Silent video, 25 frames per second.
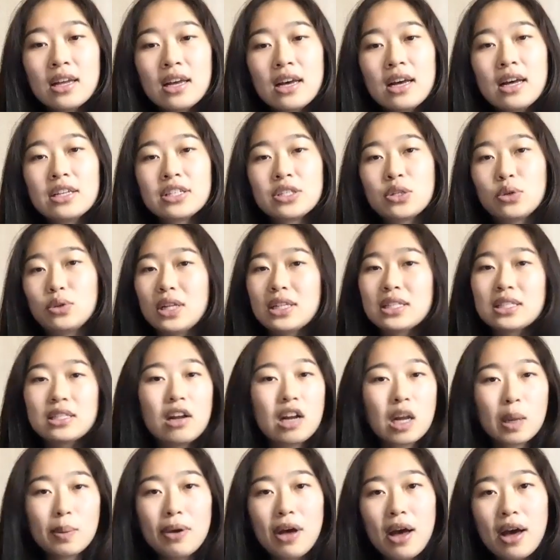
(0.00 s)
So let's talk
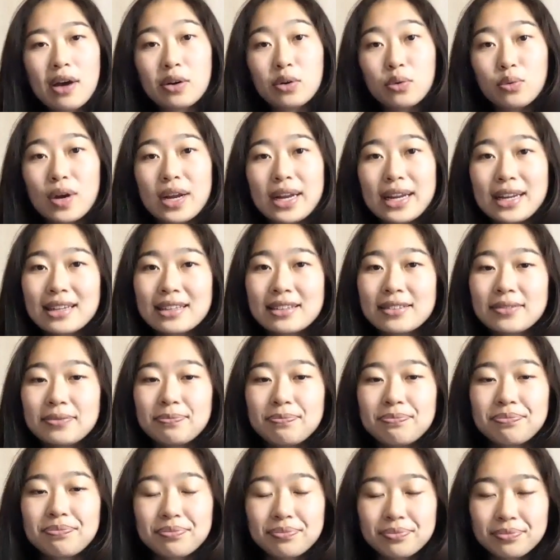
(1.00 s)
about how to weigh it.
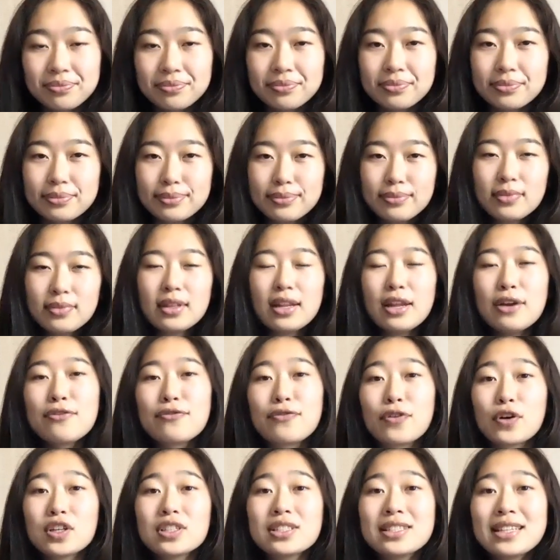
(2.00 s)

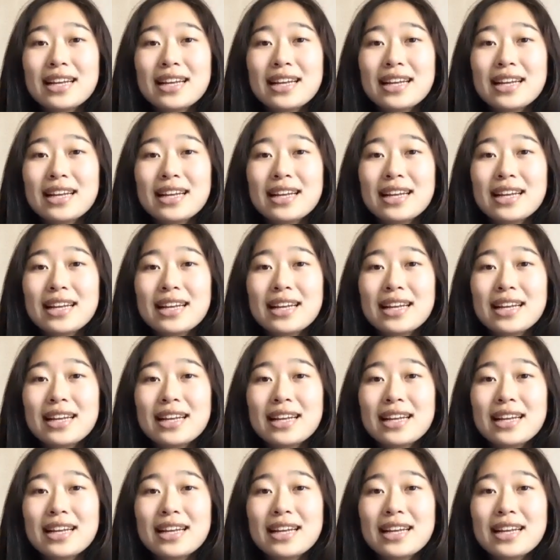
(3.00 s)
First,